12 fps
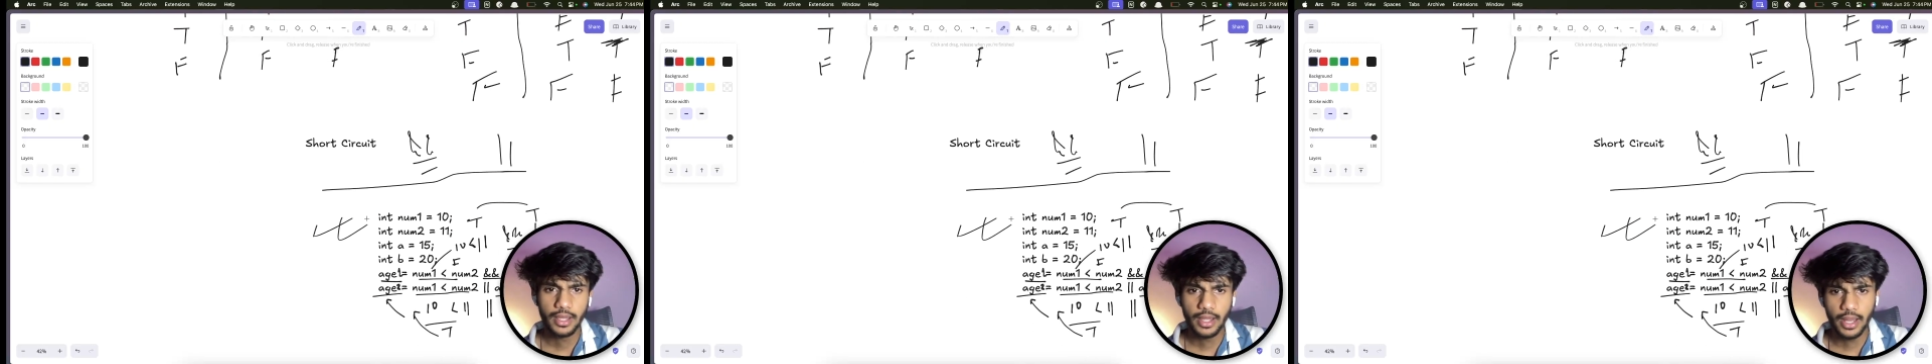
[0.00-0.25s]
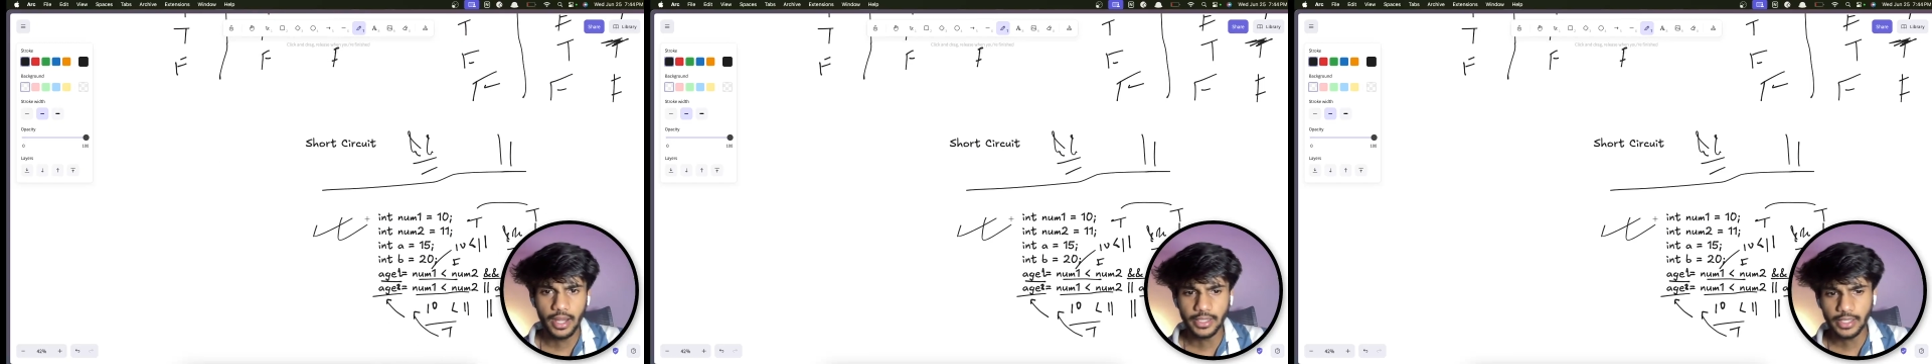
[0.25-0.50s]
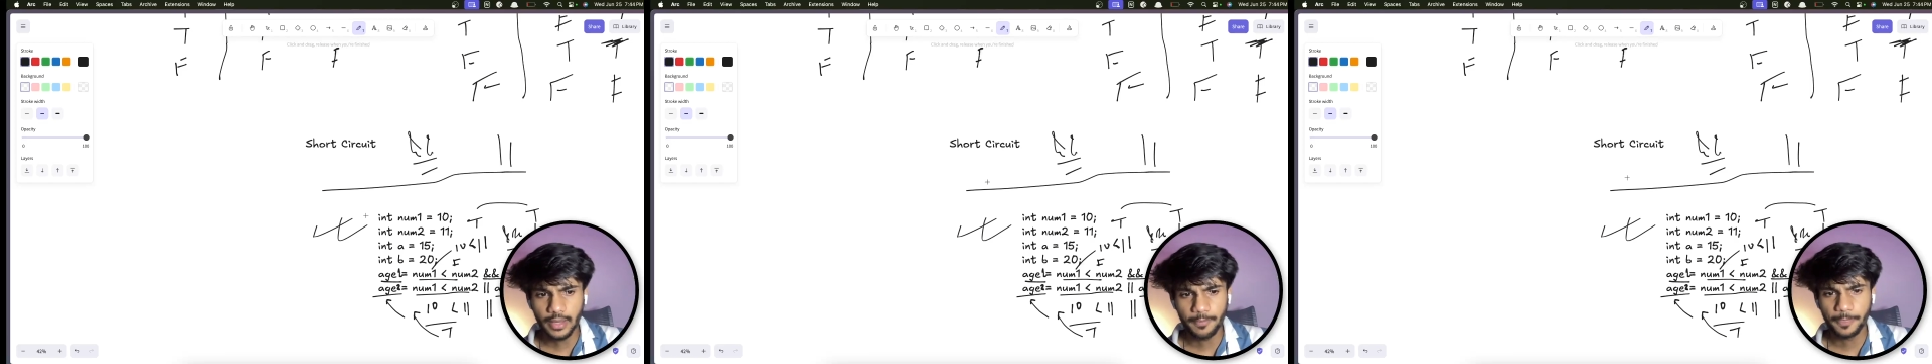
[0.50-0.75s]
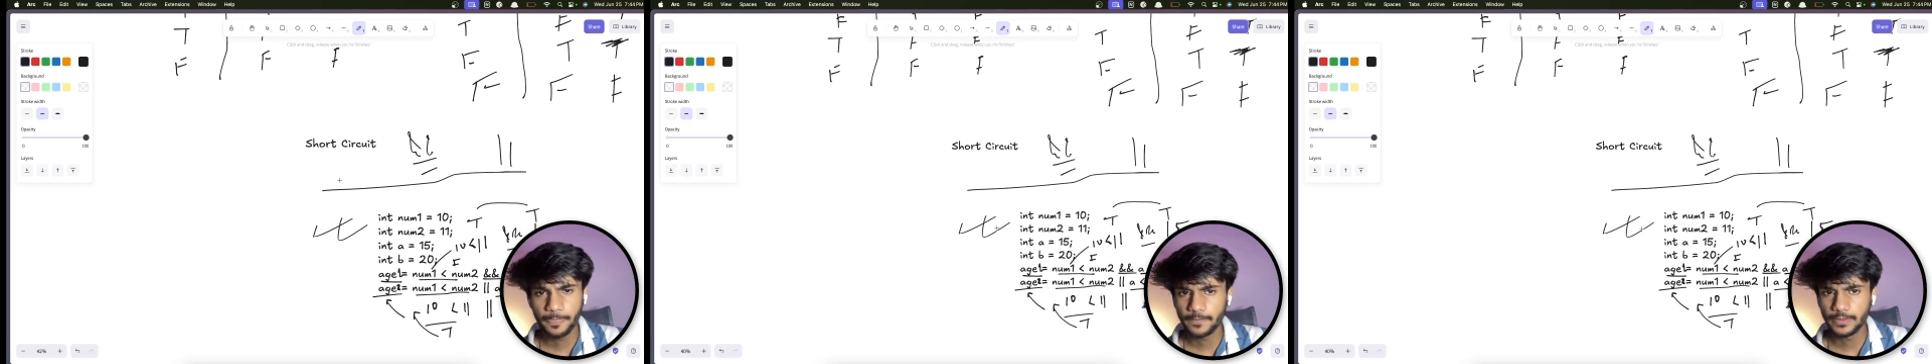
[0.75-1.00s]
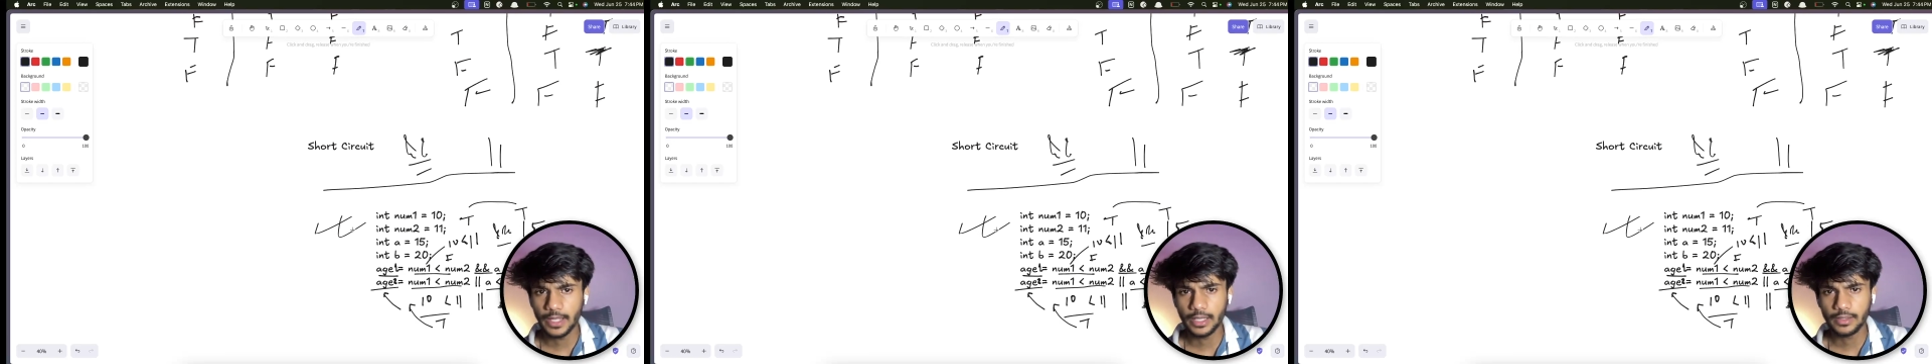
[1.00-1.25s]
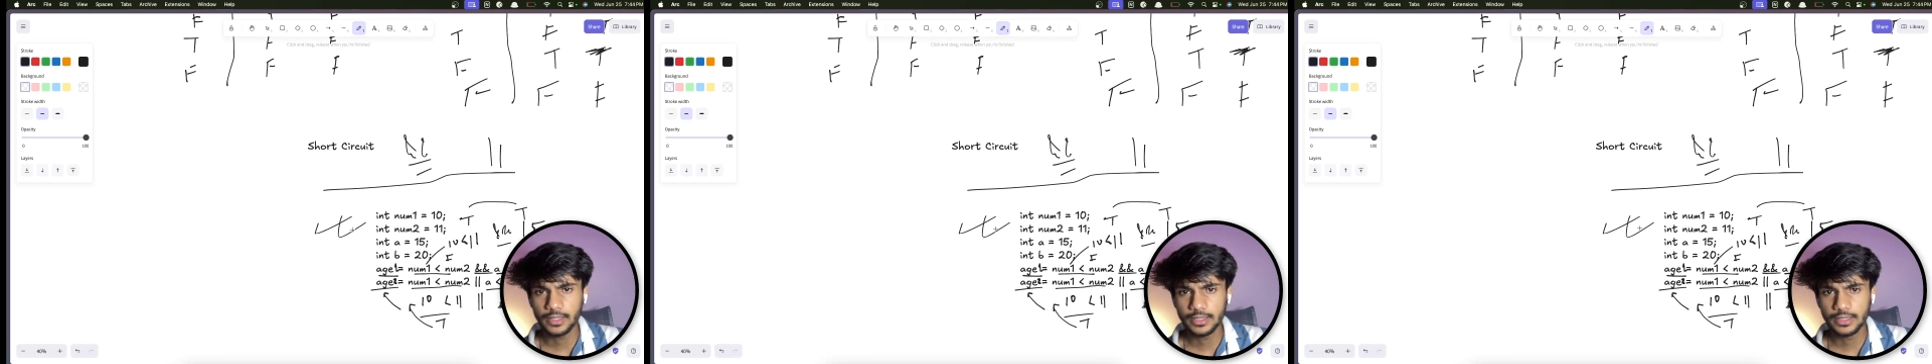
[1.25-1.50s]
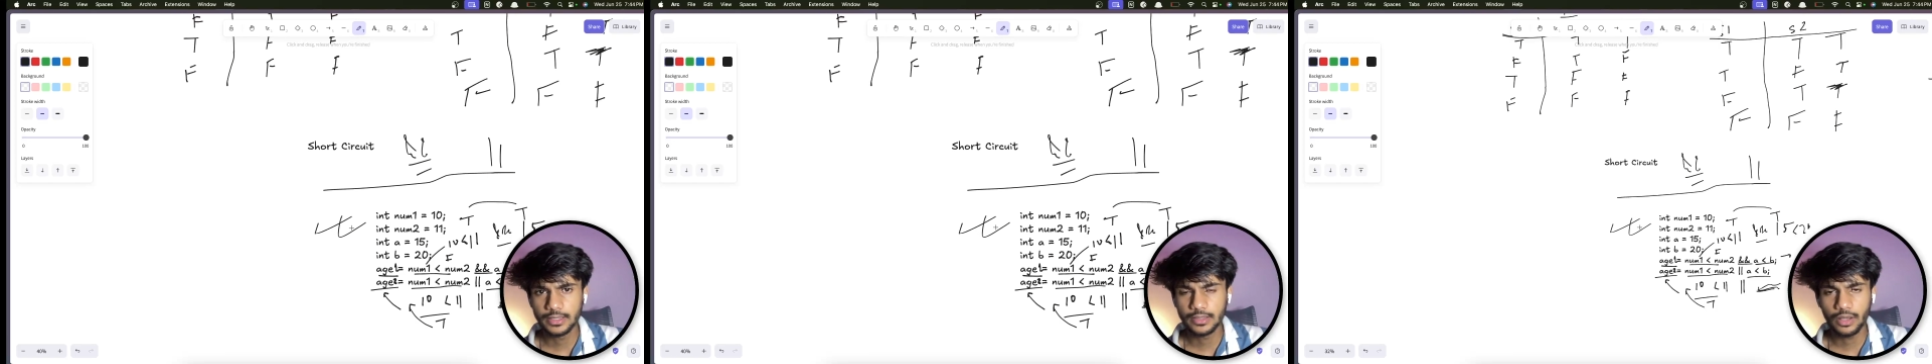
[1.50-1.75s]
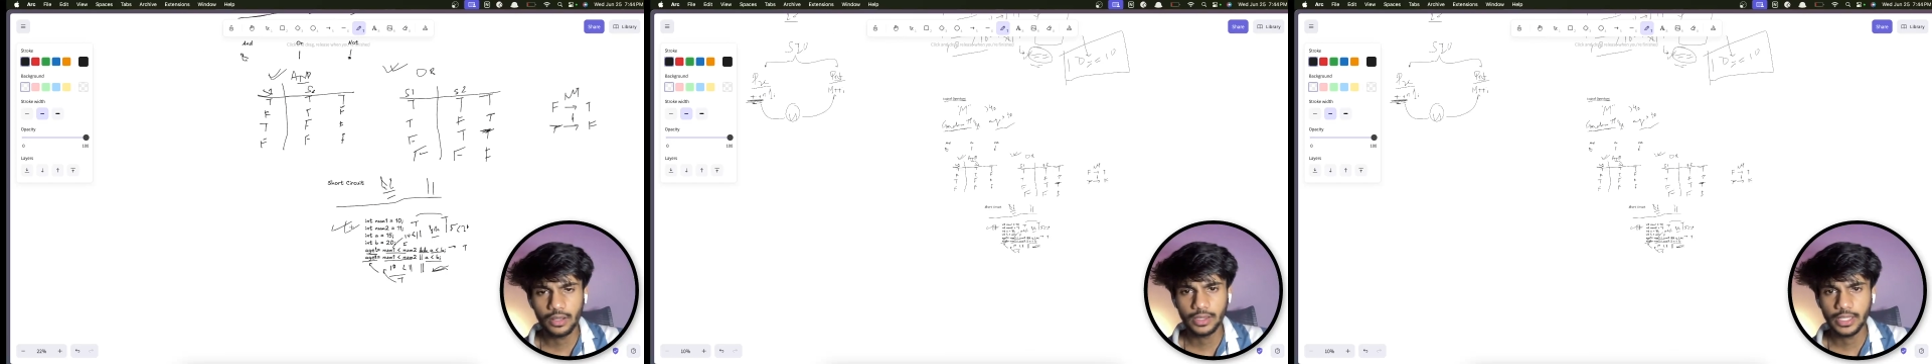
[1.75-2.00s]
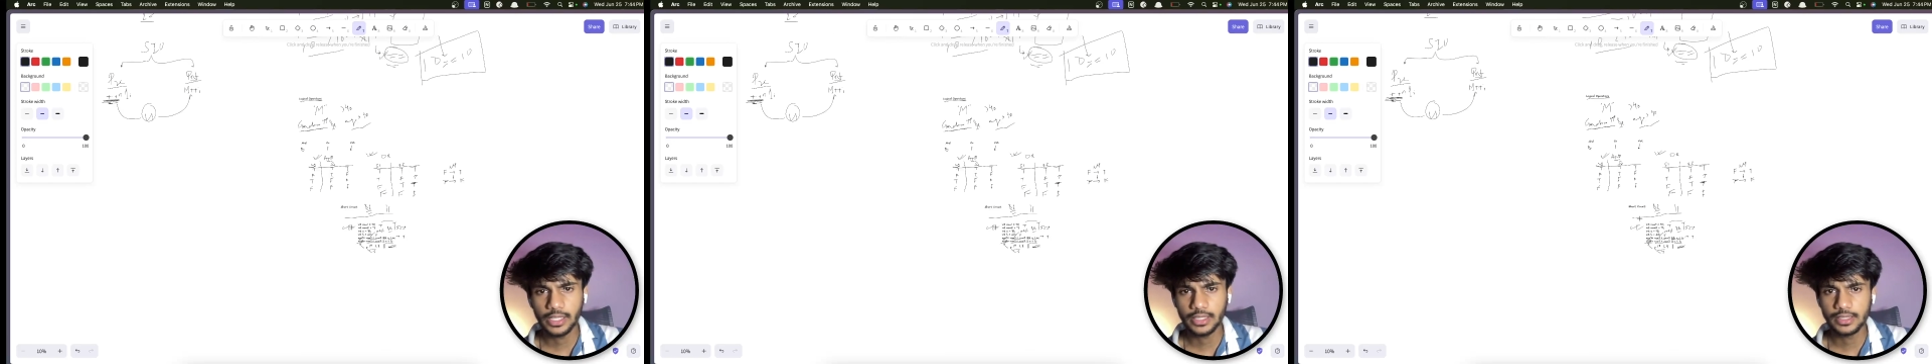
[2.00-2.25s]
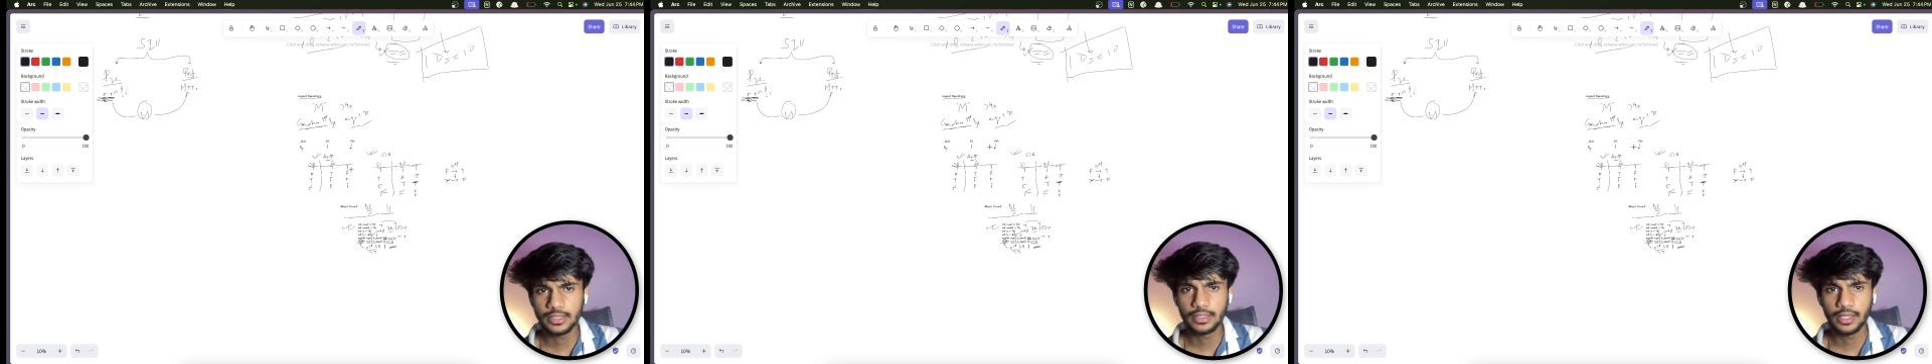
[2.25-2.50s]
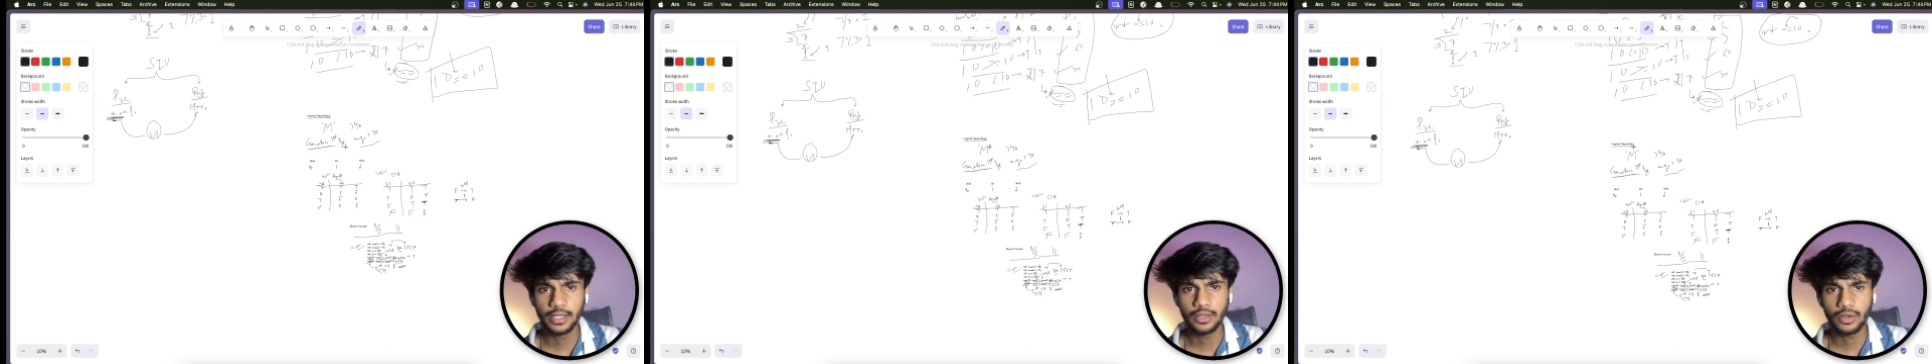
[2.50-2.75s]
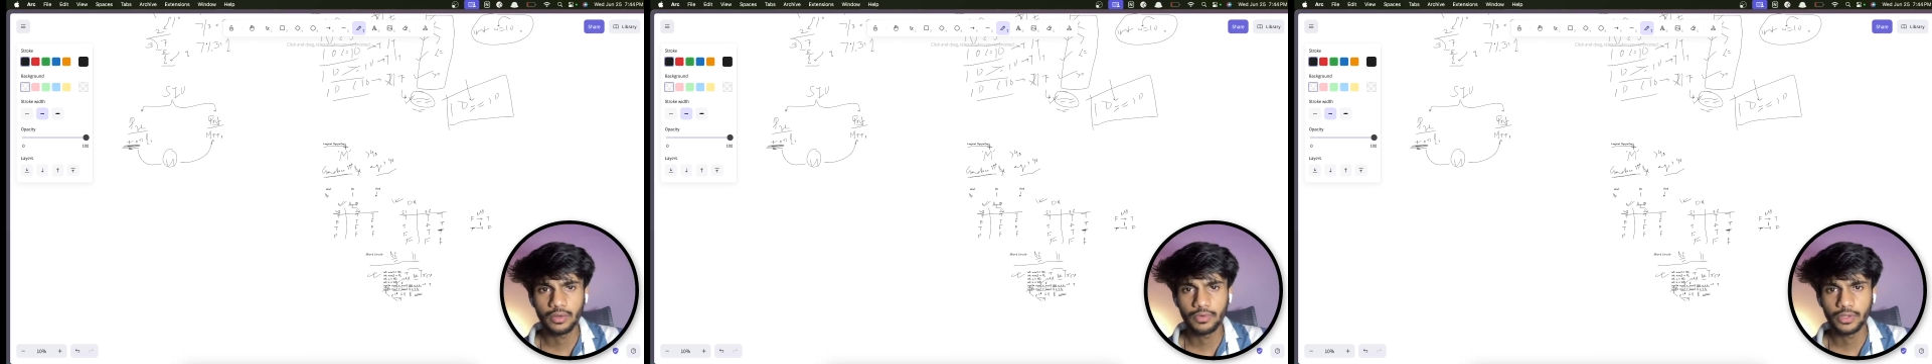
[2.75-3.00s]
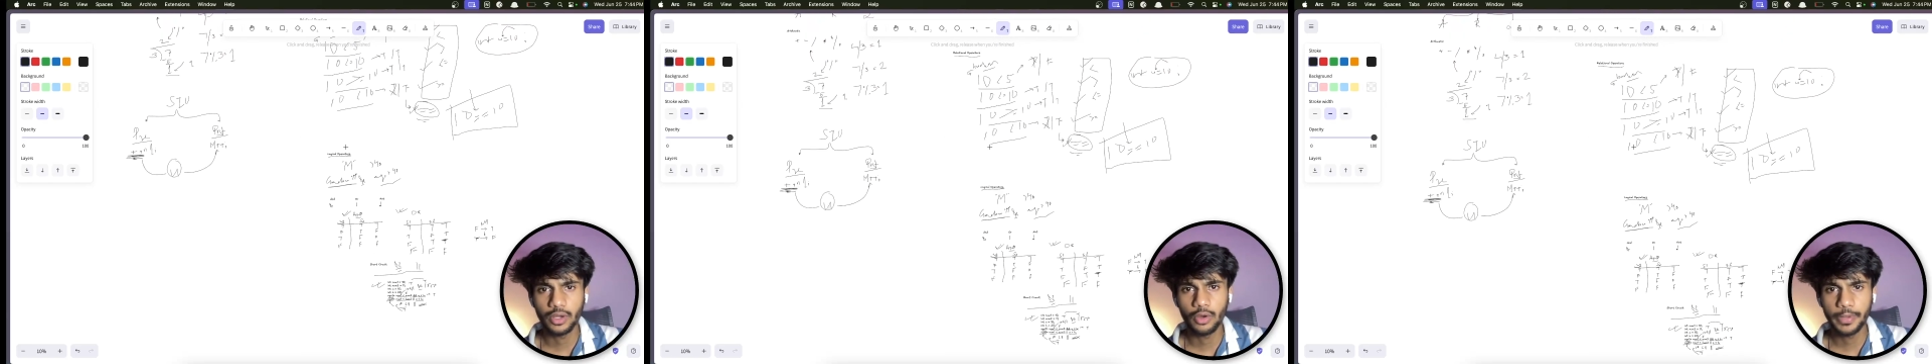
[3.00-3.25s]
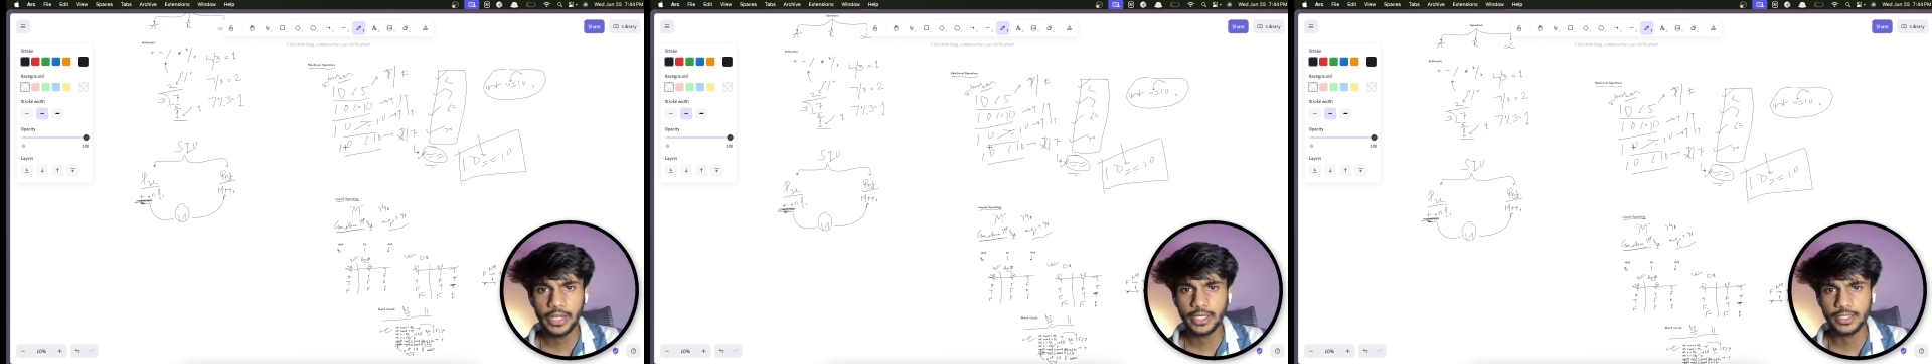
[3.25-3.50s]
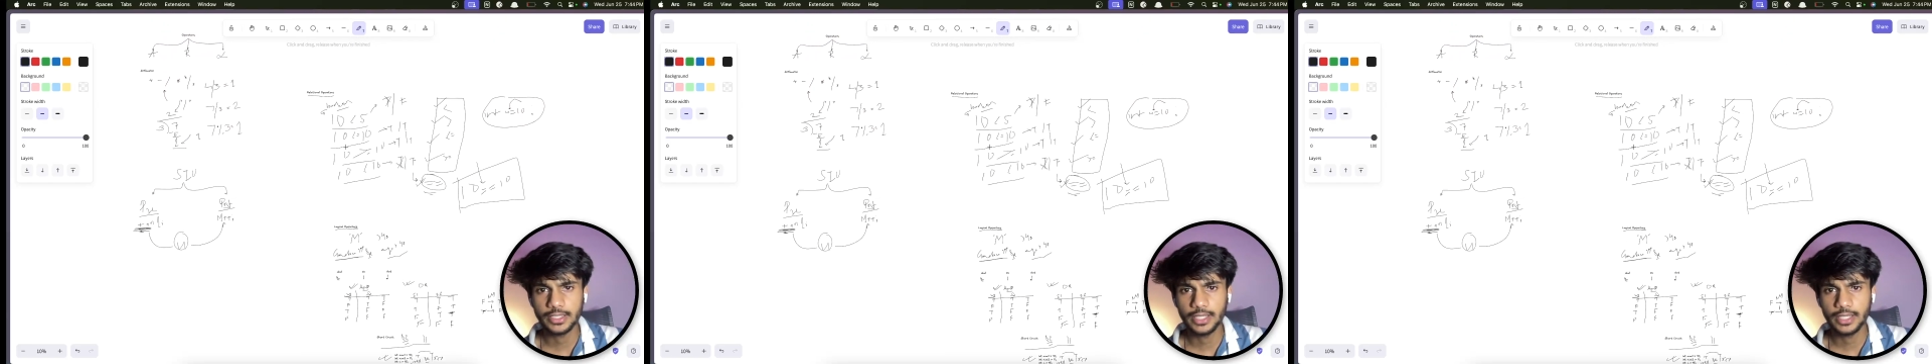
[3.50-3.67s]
And yeah, that is really all for the operators.